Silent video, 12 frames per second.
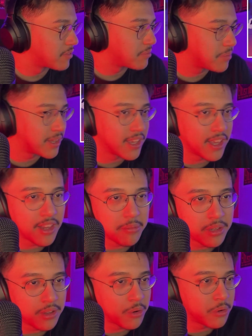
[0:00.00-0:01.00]
But then, I
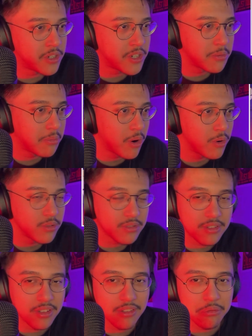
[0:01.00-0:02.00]
mean, Orochimaru's
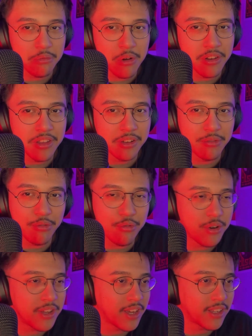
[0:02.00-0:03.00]
still running
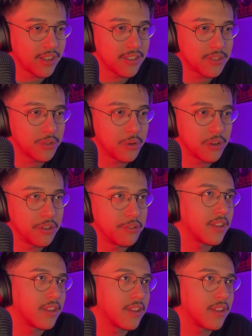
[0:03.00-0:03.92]
free, I guess, sort of.